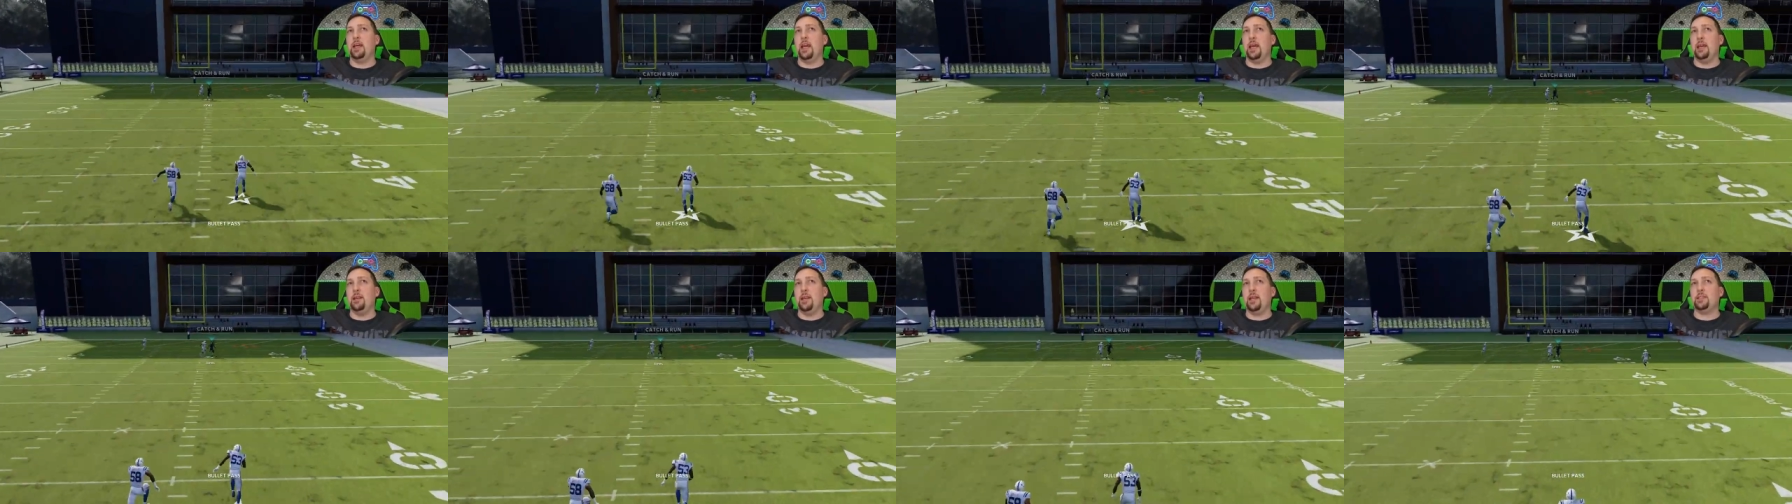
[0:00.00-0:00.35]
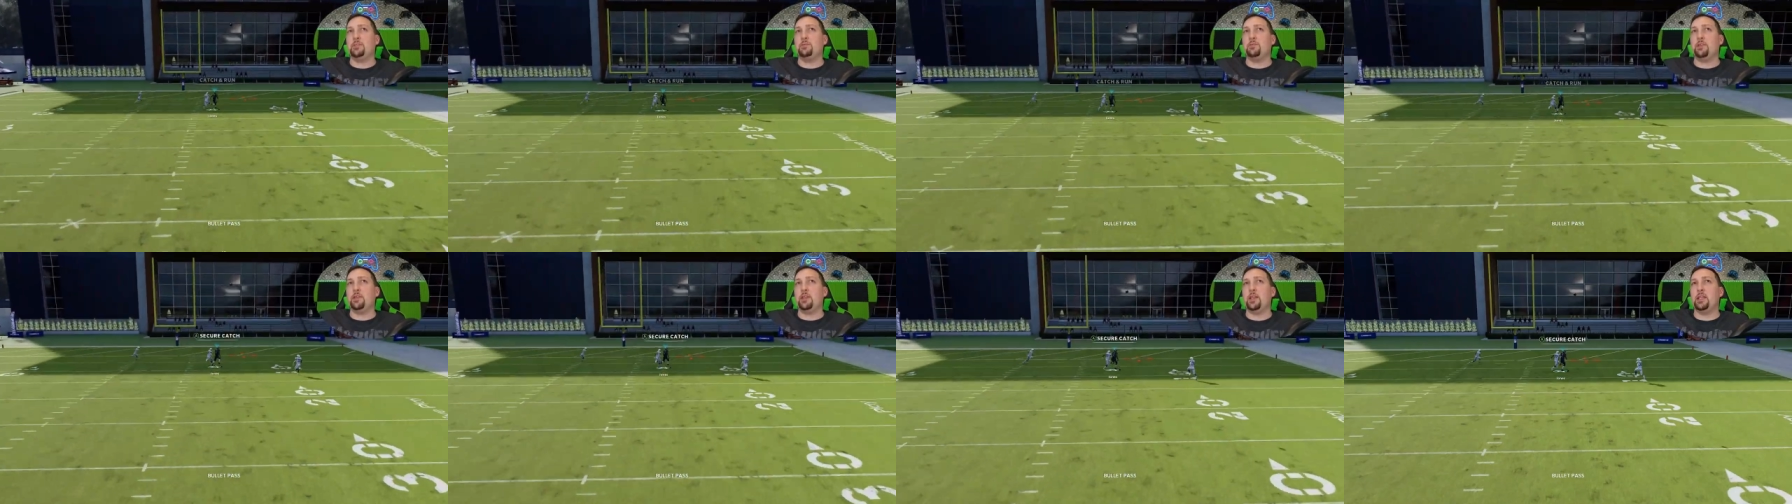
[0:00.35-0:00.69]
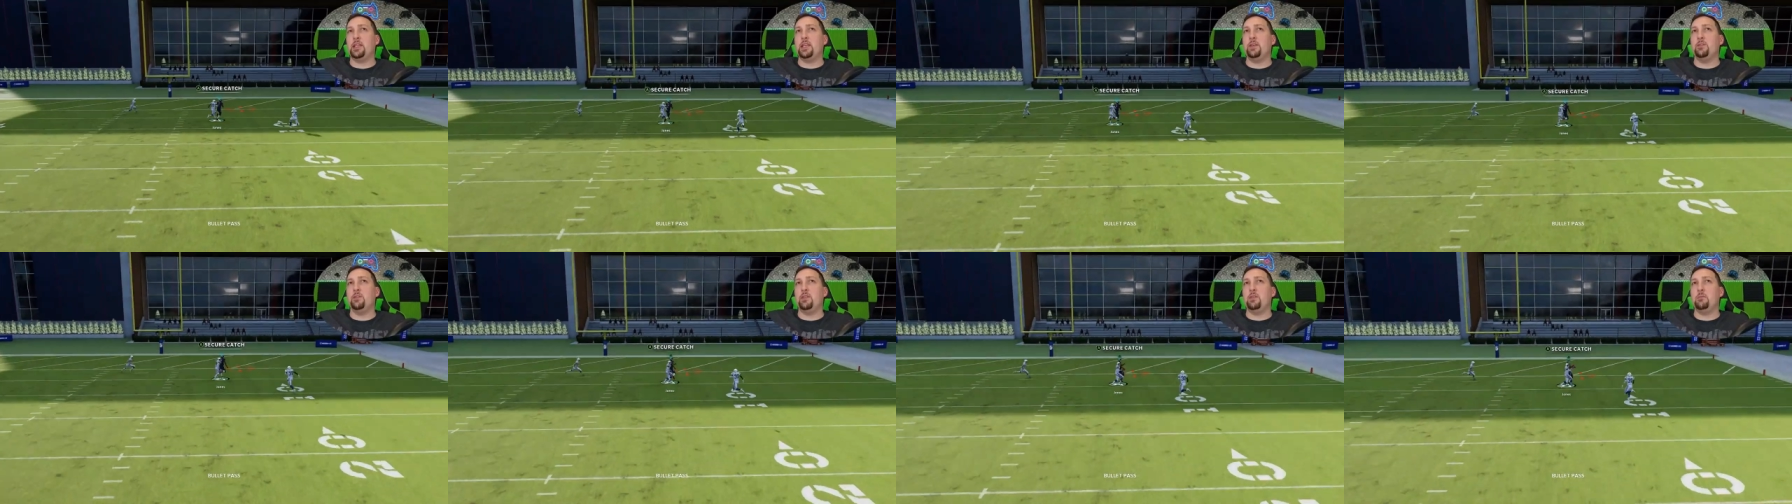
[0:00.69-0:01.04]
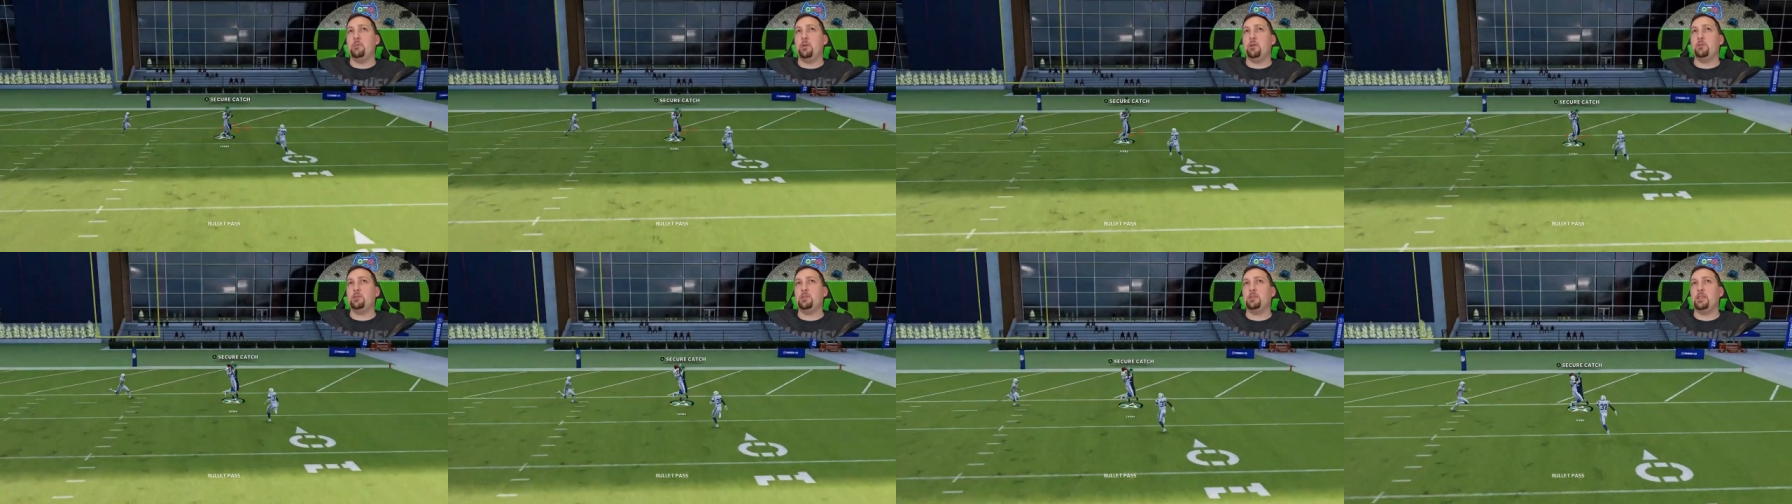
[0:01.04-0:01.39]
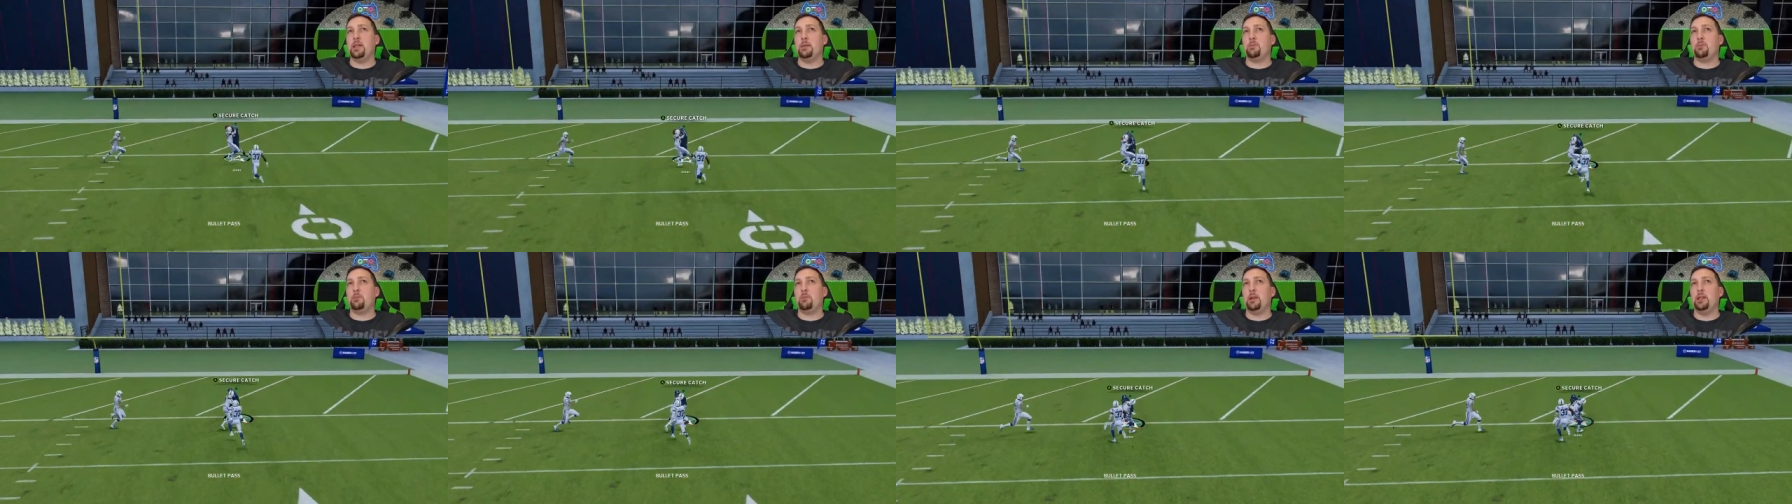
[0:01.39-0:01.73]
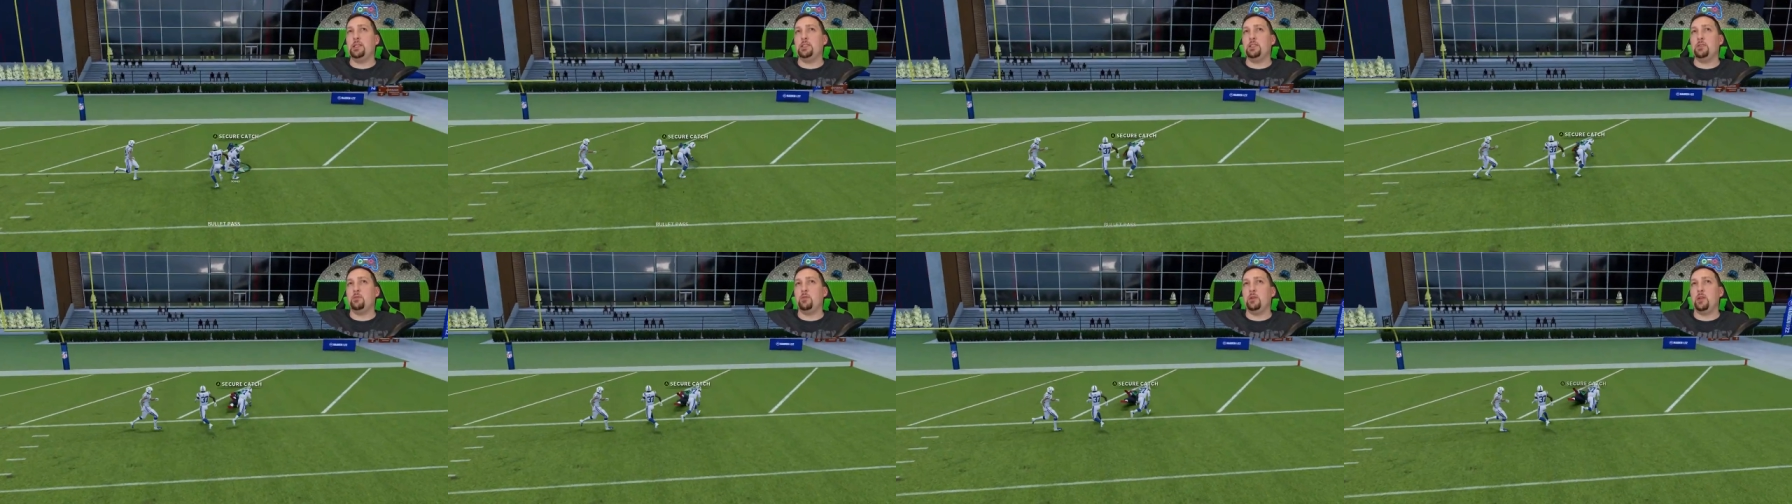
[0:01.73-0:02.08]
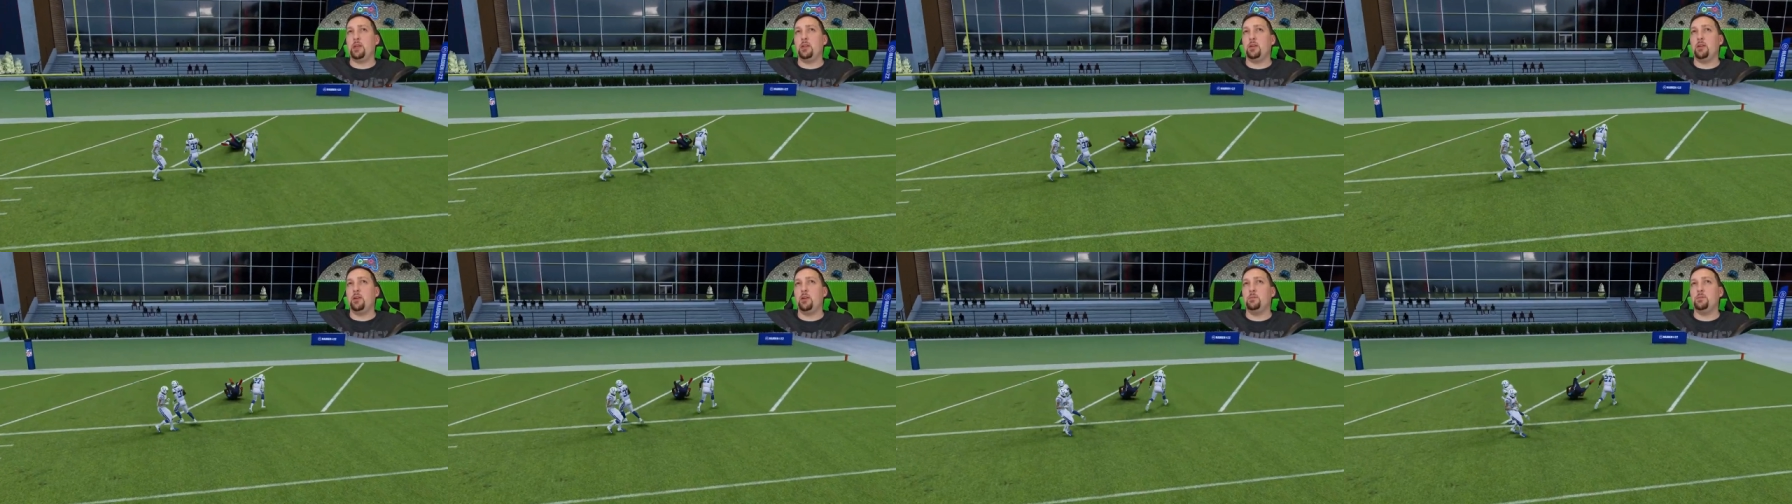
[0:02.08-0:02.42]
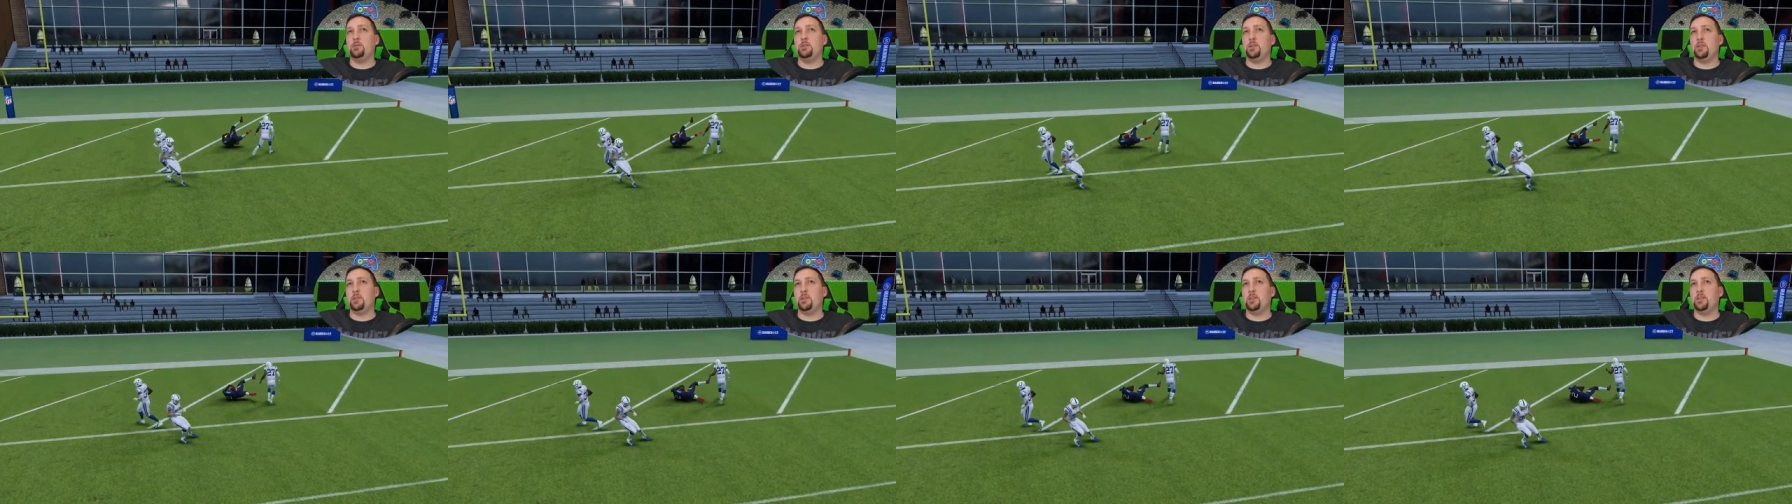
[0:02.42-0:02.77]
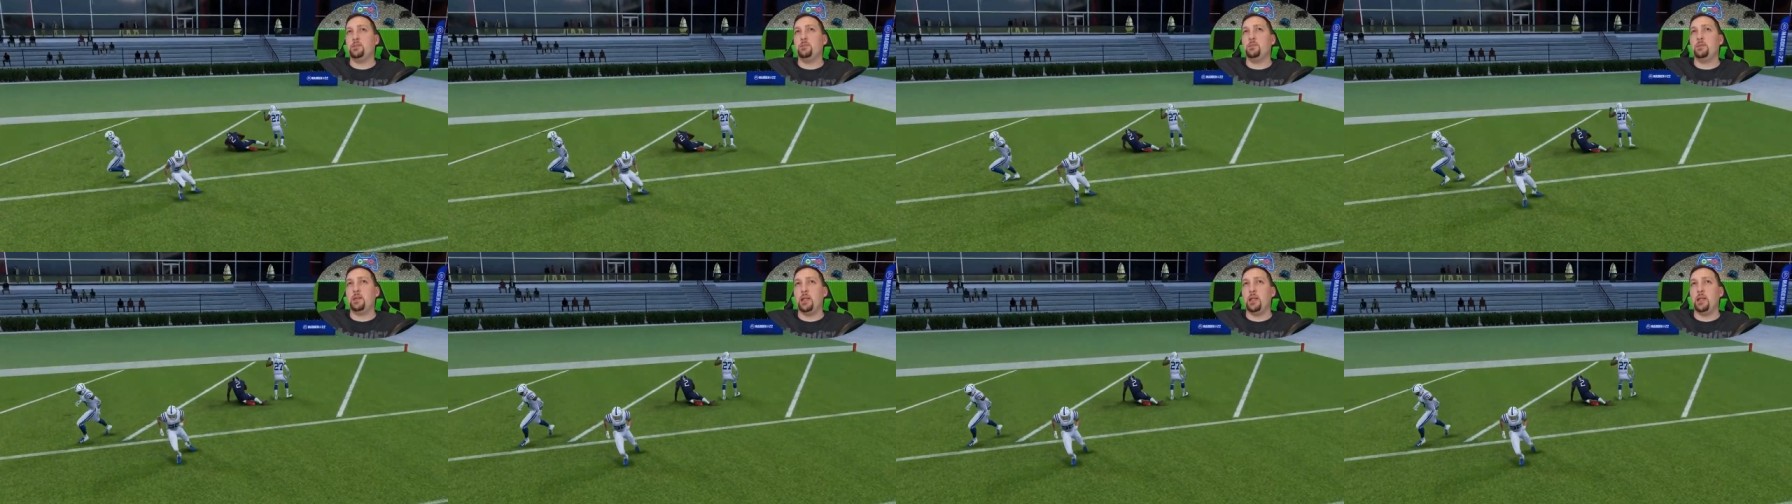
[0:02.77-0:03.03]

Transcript: and that's really going to give you the most separation when it comes to this